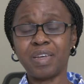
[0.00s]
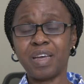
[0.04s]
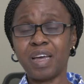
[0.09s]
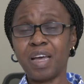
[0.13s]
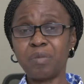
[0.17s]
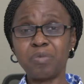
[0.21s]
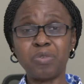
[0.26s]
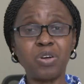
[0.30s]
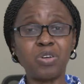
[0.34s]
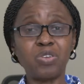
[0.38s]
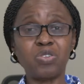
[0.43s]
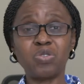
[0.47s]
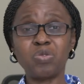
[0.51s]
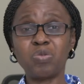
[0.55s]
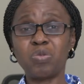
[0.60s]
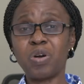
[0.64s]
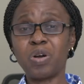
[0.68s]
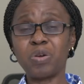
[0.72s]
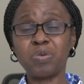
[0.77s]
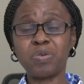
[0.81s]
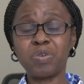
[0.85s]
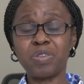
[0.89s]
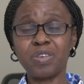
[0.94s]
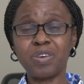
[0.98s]
I'm going to
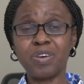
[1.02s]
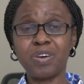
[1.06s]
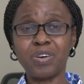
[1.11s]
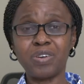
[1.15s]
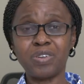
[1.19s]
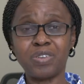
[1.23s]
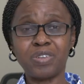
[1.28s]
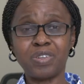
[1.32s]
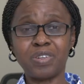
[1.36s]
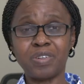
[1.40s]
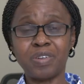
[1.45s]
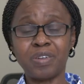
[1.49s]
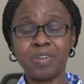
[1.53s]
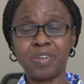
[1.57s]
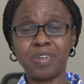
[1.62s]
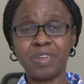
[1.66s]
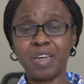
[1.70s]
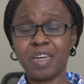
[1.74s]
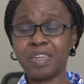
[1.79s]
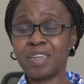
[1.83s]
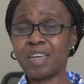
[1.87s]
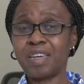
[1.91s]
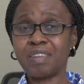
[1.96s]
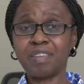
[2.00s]
walk with God.
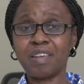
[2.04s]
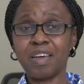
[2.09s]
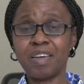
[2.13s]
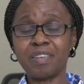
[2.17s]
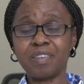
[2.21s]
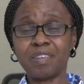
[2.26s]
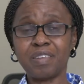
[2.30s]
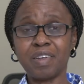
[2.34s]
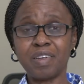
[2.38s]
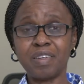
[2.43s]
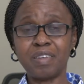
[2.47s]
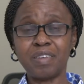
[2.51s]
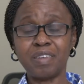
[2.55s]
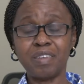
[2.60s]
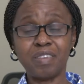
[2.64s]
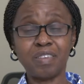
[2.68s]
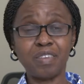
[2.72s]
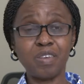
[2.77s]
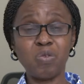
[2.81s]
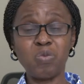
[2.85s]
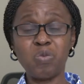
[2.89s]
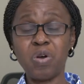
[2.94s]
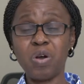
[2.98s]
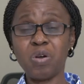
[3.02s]
And as I said,
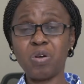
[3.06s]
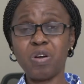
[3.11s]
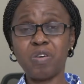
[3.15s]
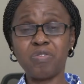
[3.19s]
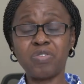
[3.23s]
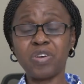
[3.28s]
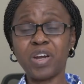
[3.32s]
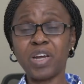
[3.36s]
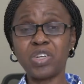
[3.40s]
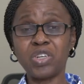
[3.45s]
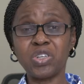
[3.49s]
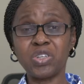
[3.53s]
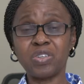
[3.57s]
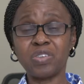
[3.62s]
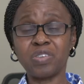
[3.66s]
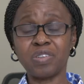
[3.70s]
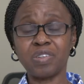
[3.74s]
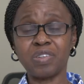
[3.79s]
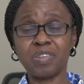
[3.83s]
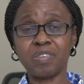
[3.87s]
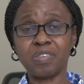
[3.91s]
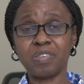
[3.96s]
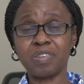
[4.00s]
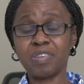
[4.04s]
it's a walk of
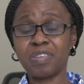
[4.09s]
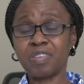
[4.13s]
righteousness.